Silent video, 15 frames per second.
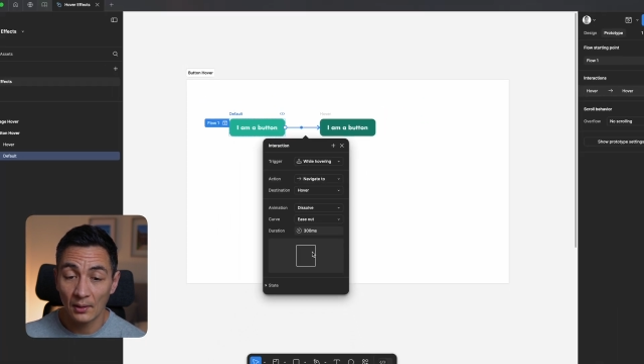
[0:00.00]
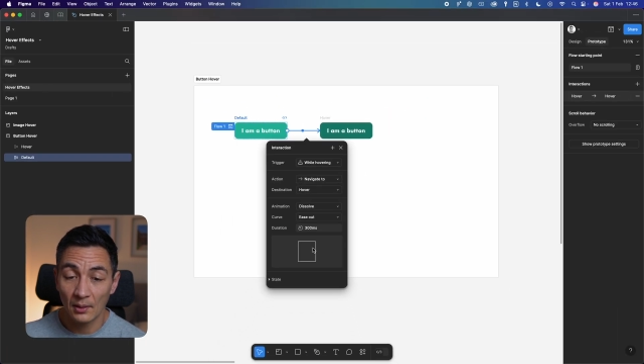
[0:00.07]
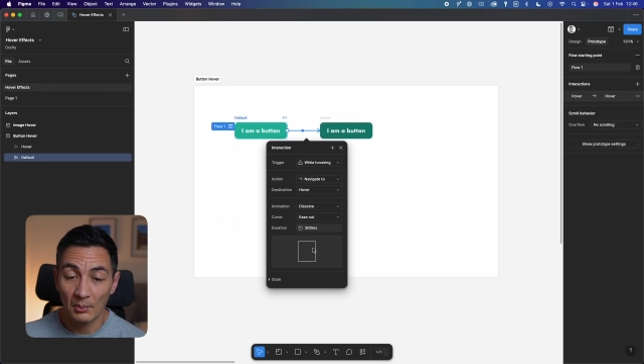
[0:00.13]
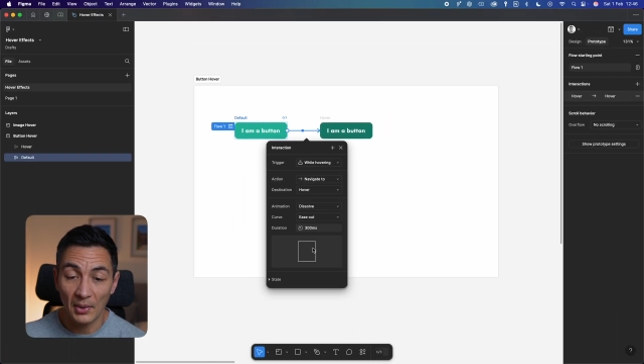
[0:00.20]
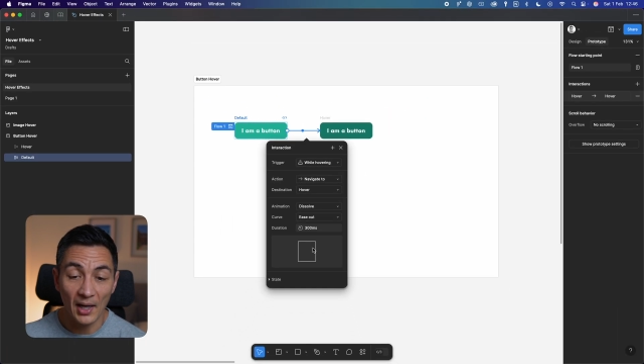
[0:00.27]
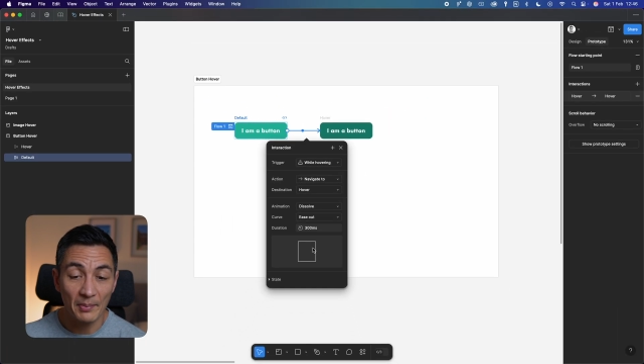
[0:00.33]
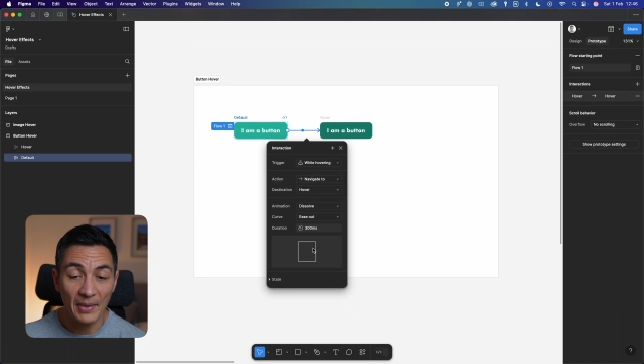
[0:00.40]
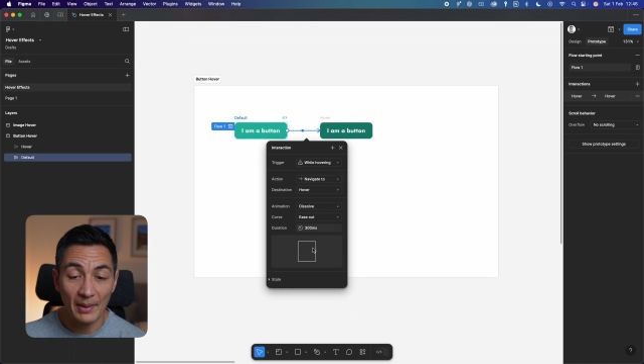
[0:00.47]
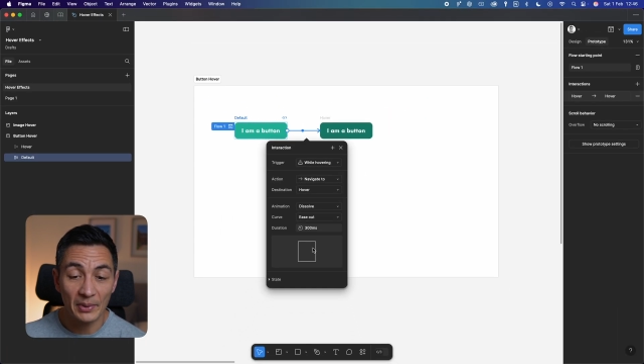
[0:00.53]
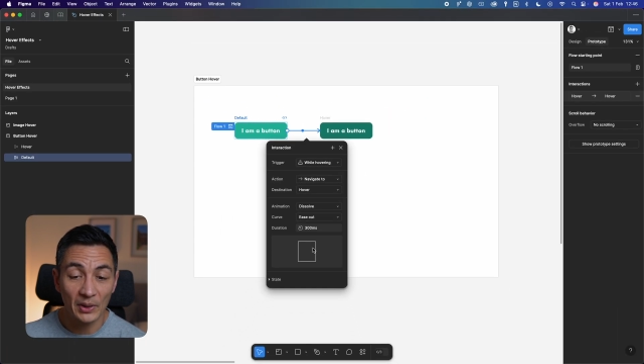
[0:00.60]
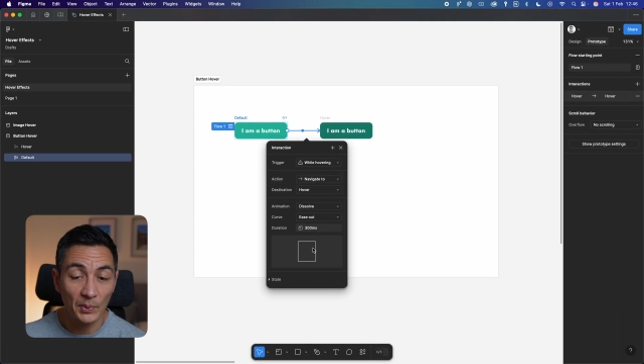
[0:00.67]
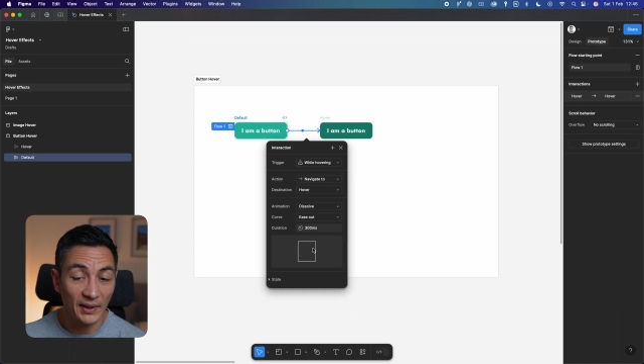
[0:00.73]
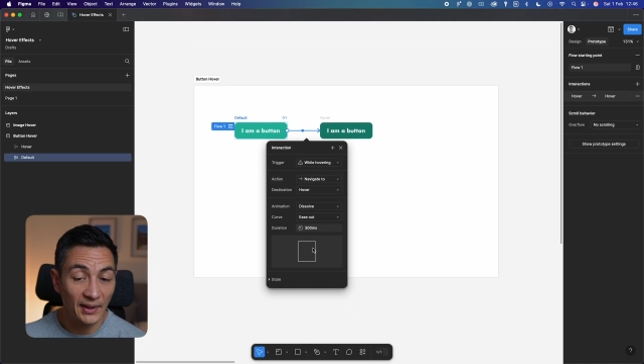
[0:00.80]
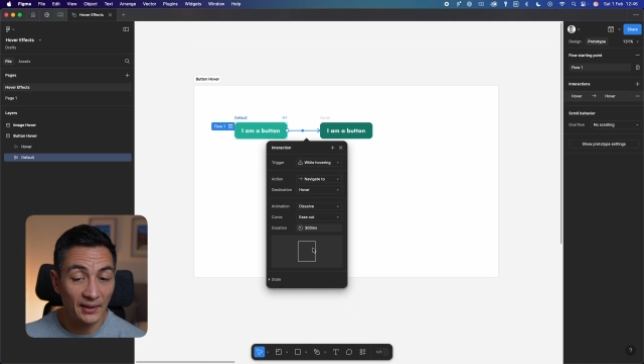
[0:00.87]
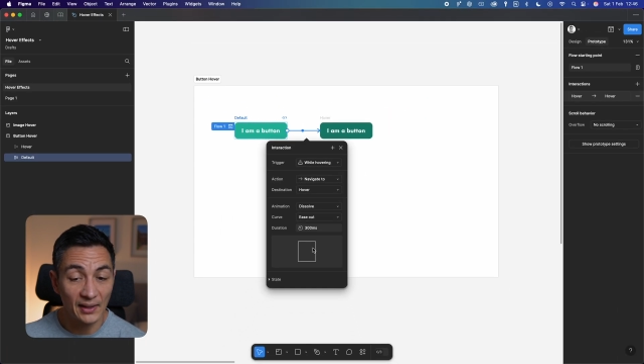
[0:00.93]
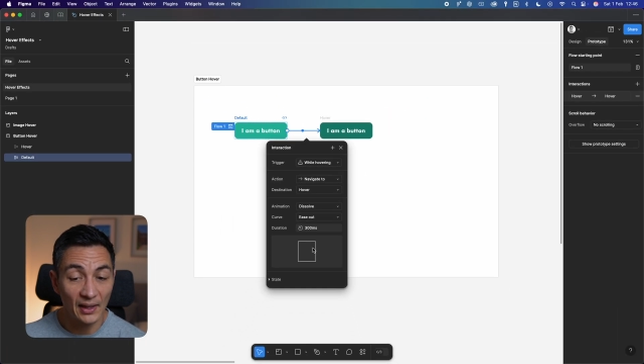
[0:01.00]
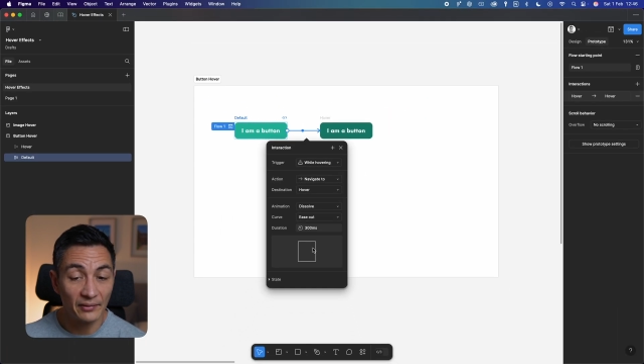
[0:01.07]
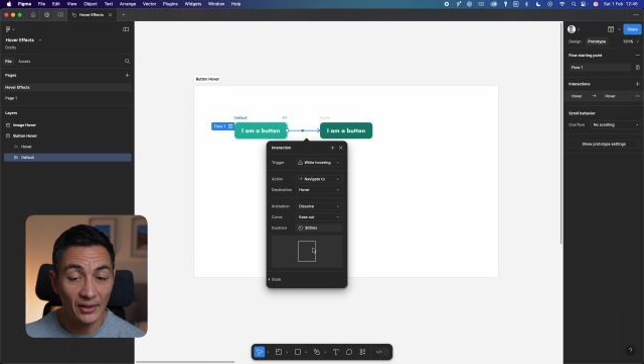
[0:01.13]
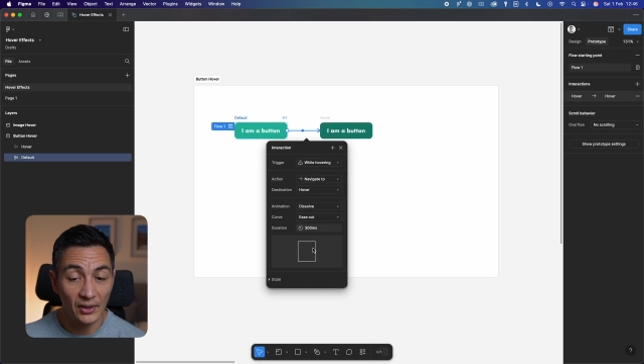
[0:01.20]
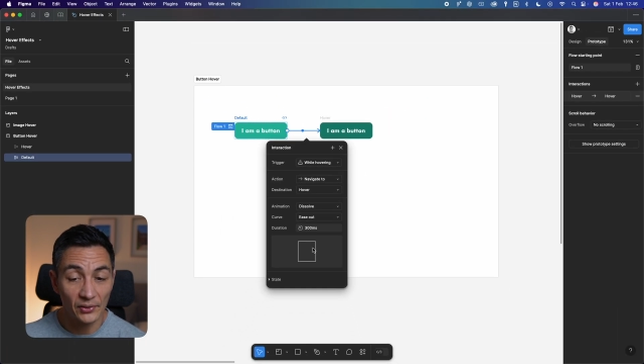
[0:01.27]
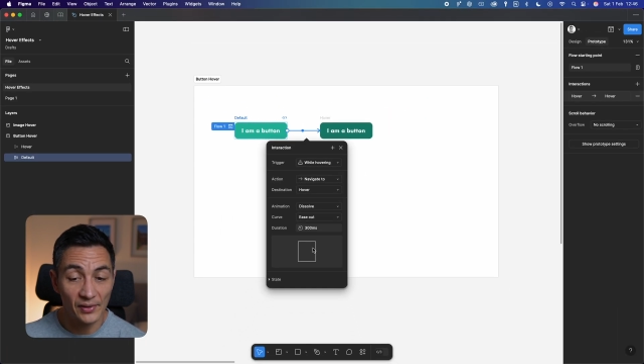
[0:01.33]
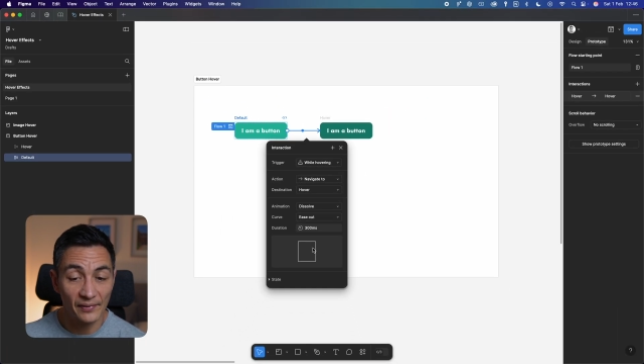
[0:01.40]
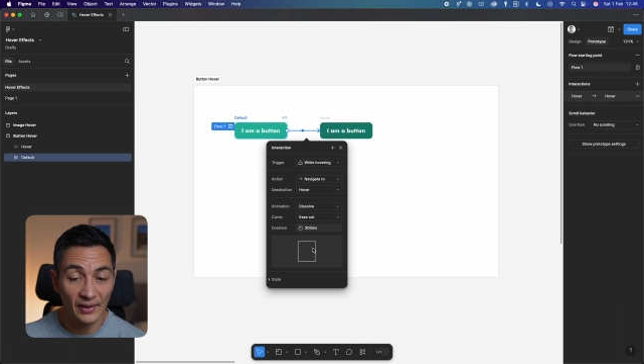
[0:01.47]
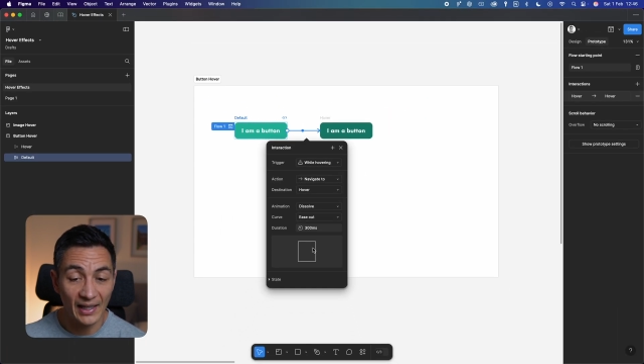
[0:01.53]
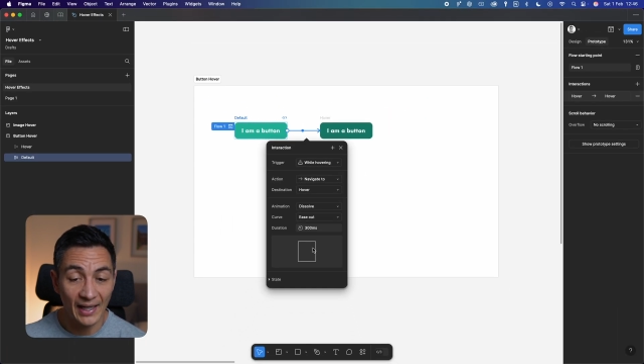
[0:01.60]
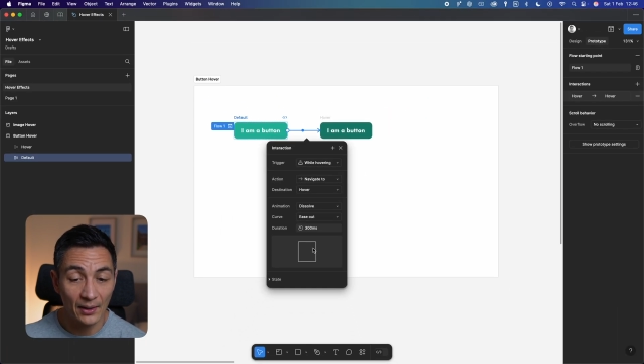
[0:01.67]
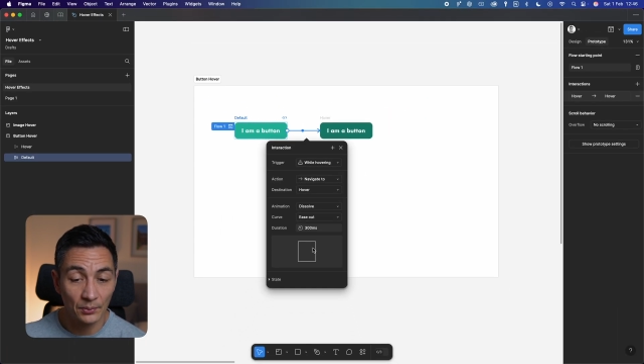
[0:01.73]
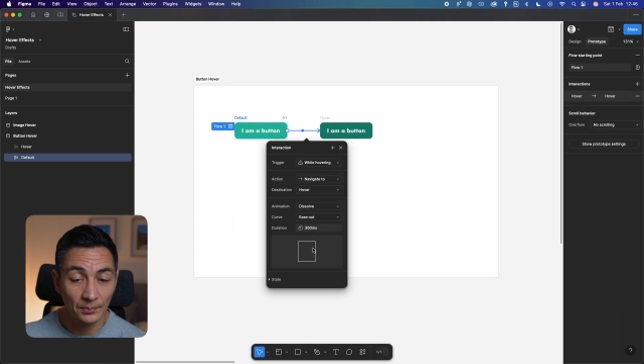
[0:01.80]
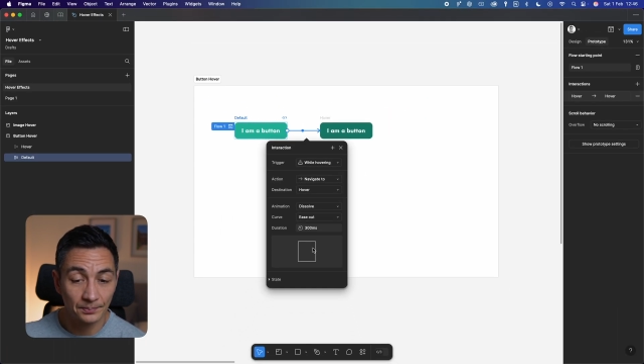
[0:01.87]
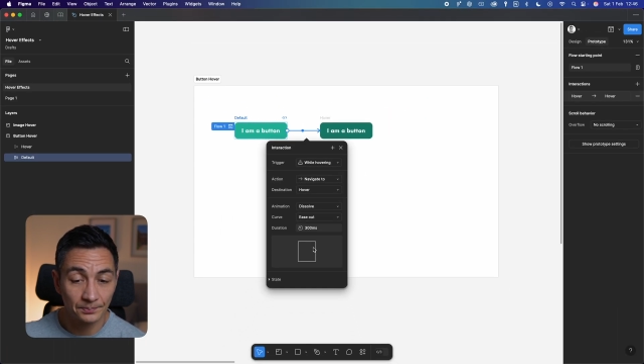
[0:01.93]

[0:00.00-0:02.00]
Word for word: But I'm happy with the defaults for now.